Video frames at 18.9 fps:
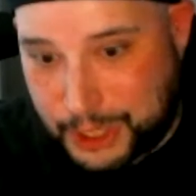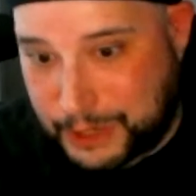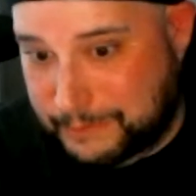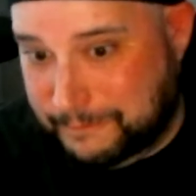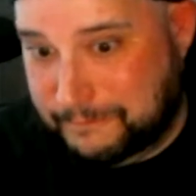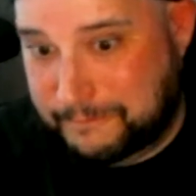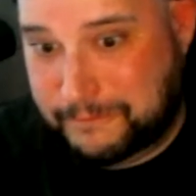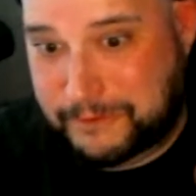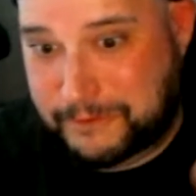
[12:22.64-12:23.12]

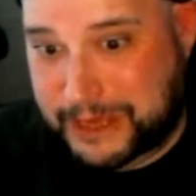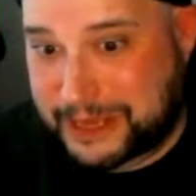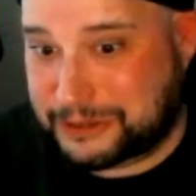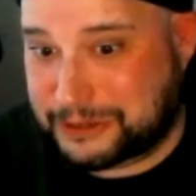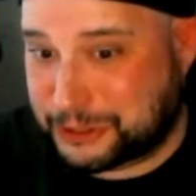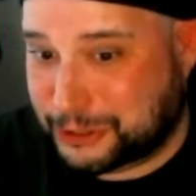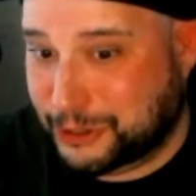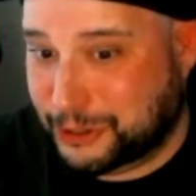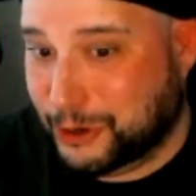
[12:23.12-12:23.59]
VS
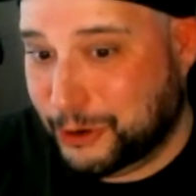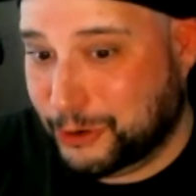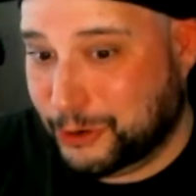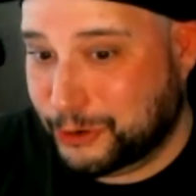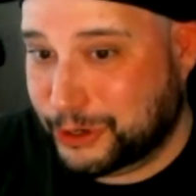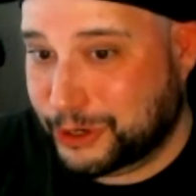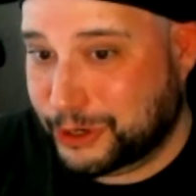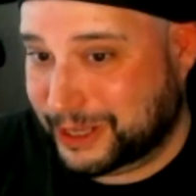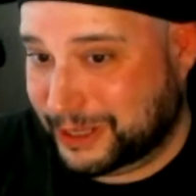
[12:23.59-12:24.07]
Code
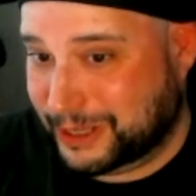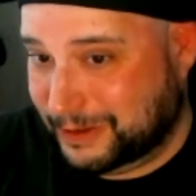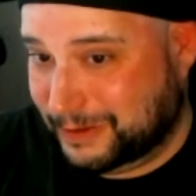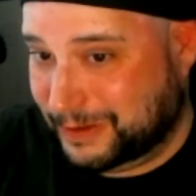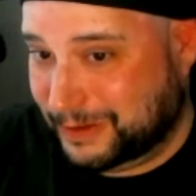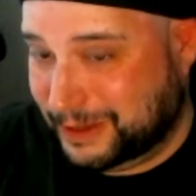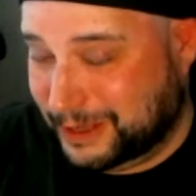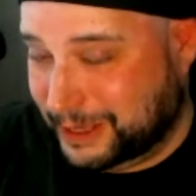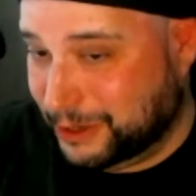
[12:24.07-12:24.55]

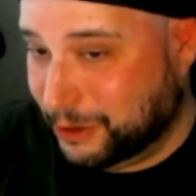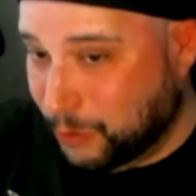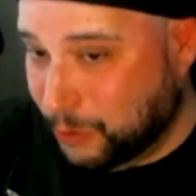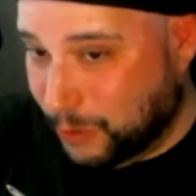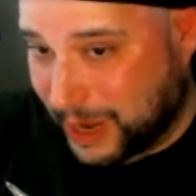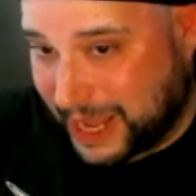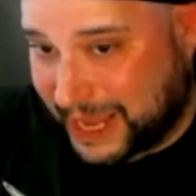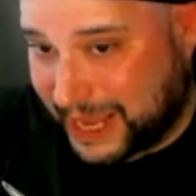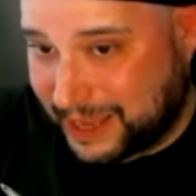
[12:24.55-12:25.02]
in a
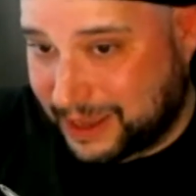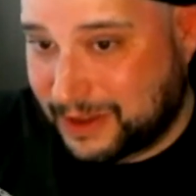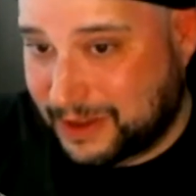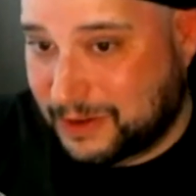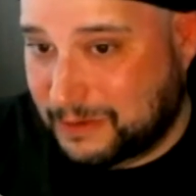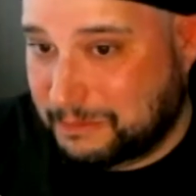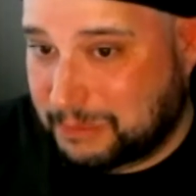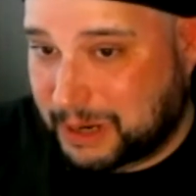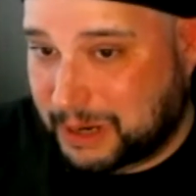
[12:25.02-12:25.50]
way
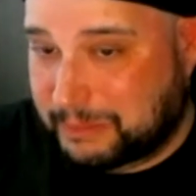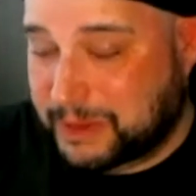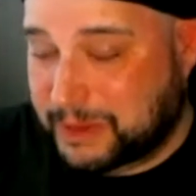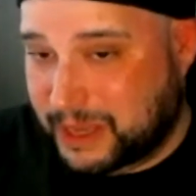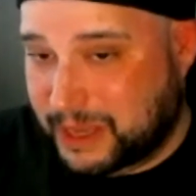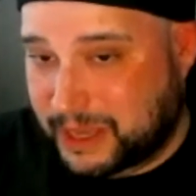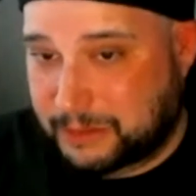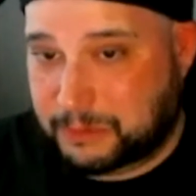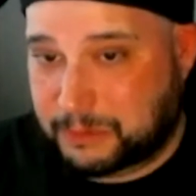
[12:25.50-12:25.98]
by being
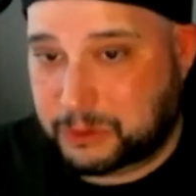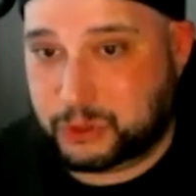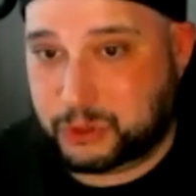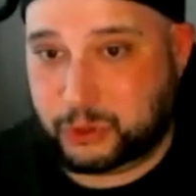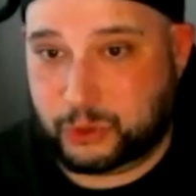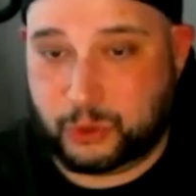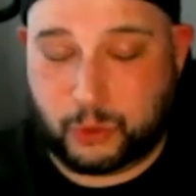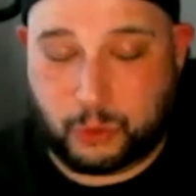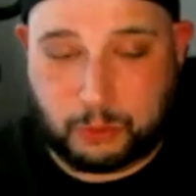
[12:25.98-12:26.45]
able
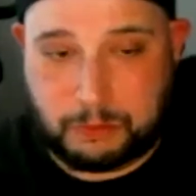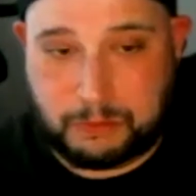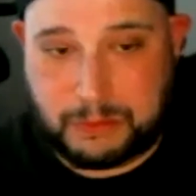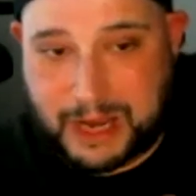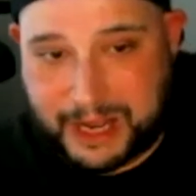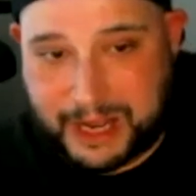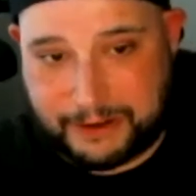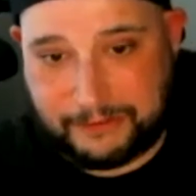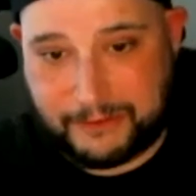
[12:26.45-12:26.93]
to
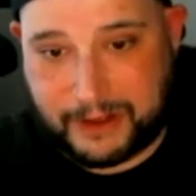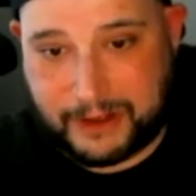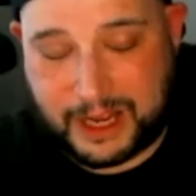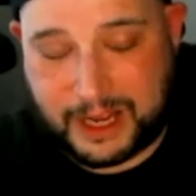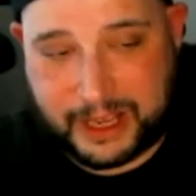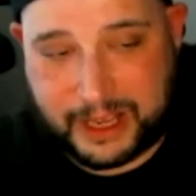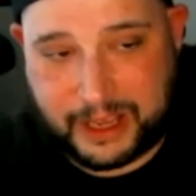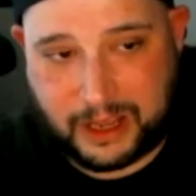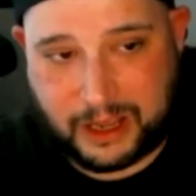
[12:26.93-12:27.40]
modify
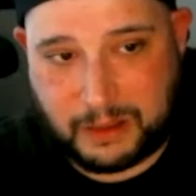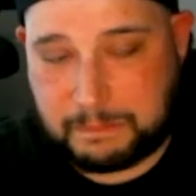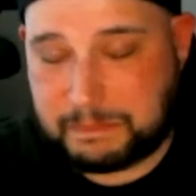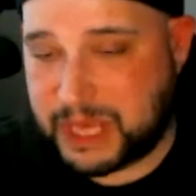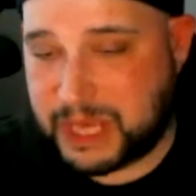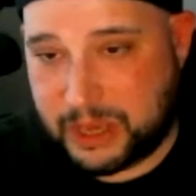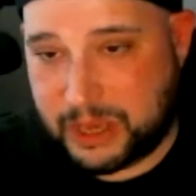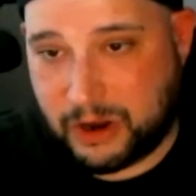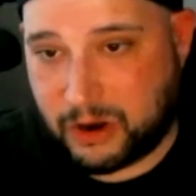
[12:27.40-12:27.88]

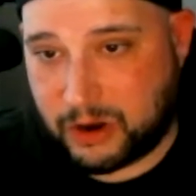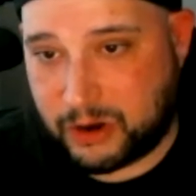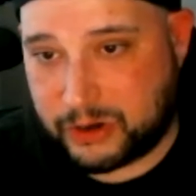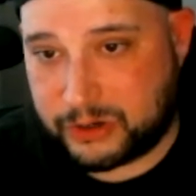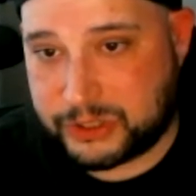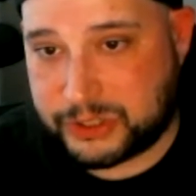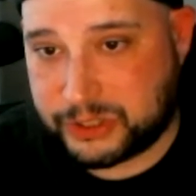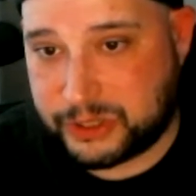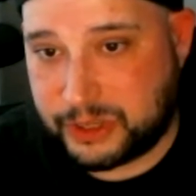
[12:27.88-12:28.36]

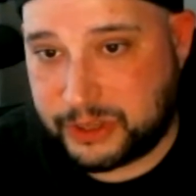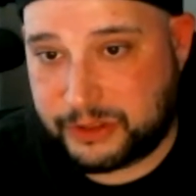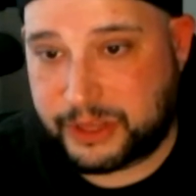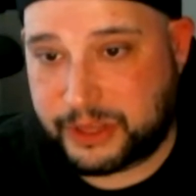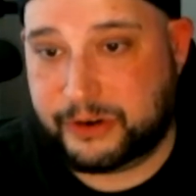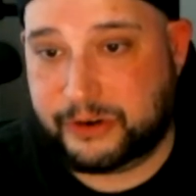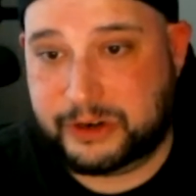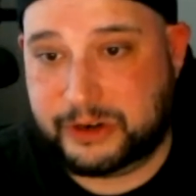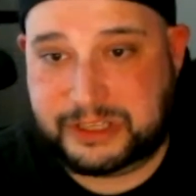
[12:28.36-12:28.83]
PRs that
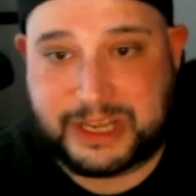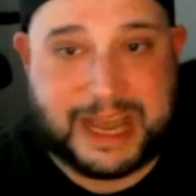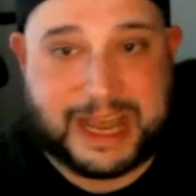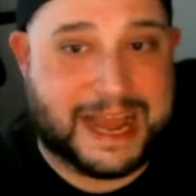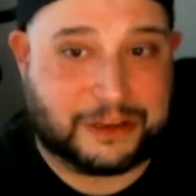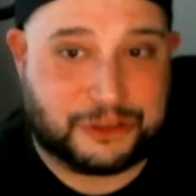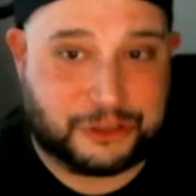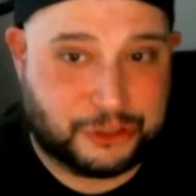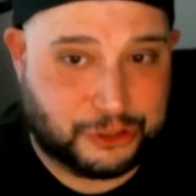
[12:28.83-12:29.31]
are
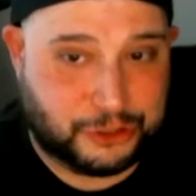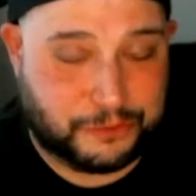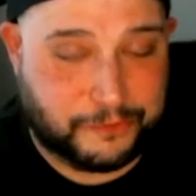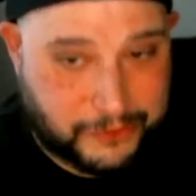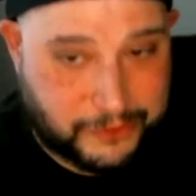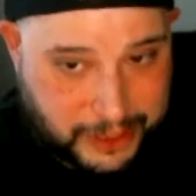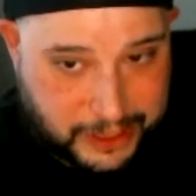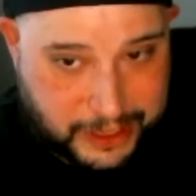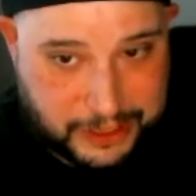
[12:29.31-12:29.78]
attached to
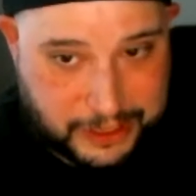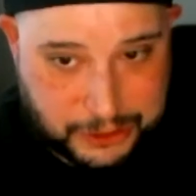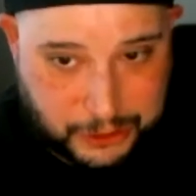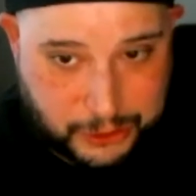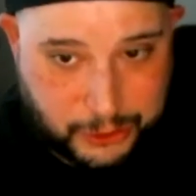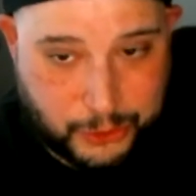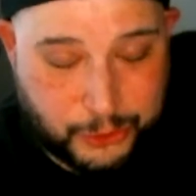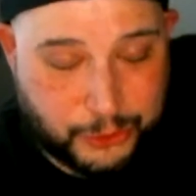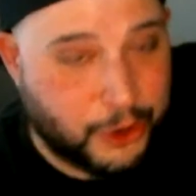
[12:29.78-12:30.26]
VS
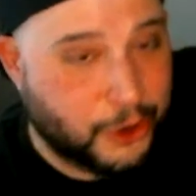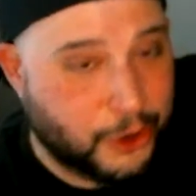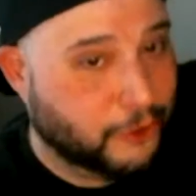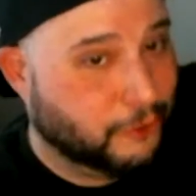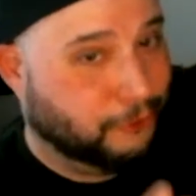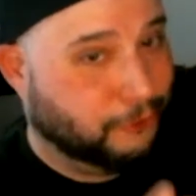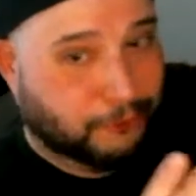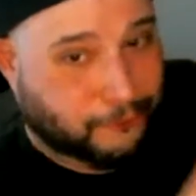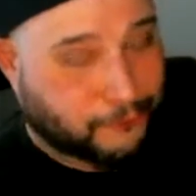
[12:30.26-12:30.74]
Code
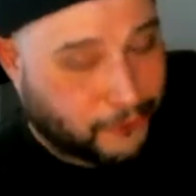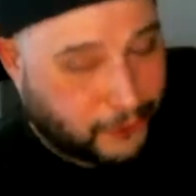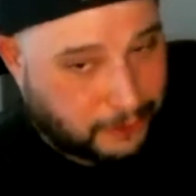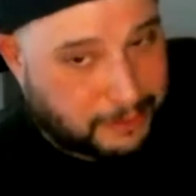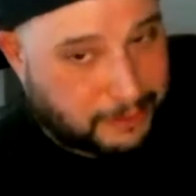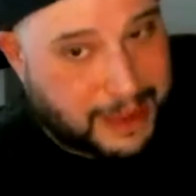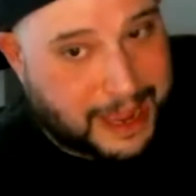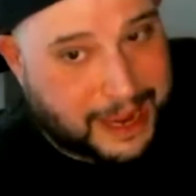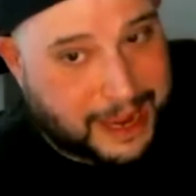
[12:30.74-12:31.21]
from
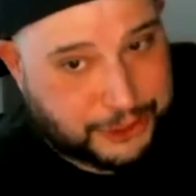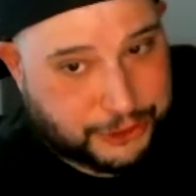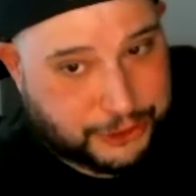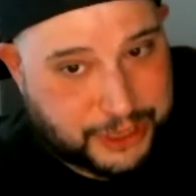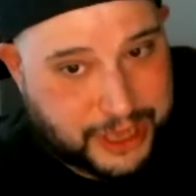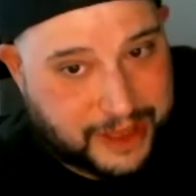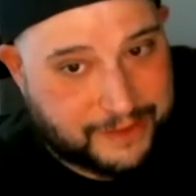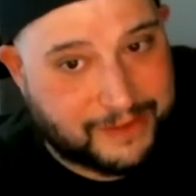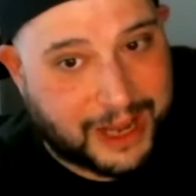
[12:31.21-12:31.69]
Azure
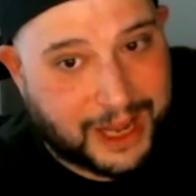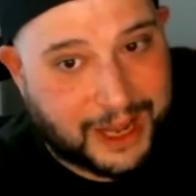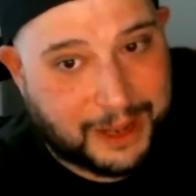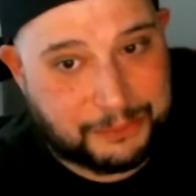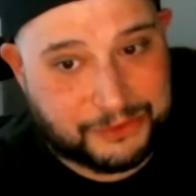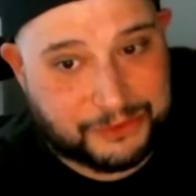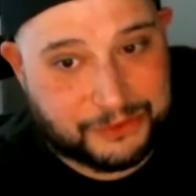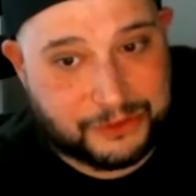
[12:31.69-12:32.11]
DevOps,